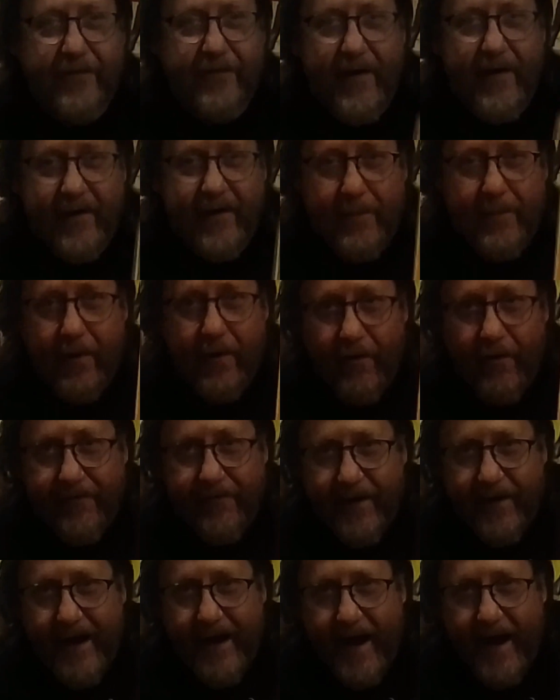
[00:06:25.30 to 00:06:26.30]
Adventures of
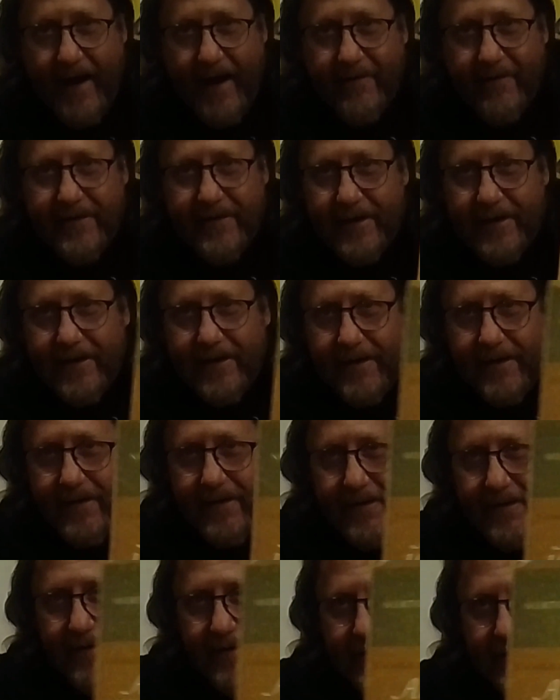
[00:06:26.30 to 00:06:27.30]
Huckleberry Finn I
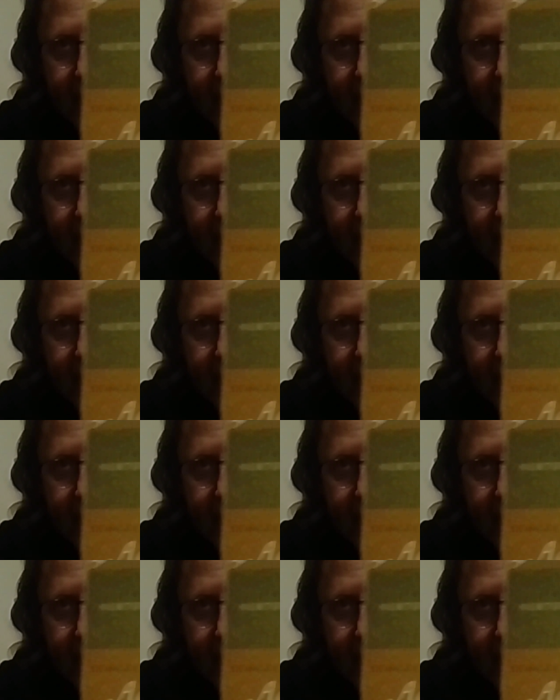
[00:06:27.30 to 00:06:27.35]
have.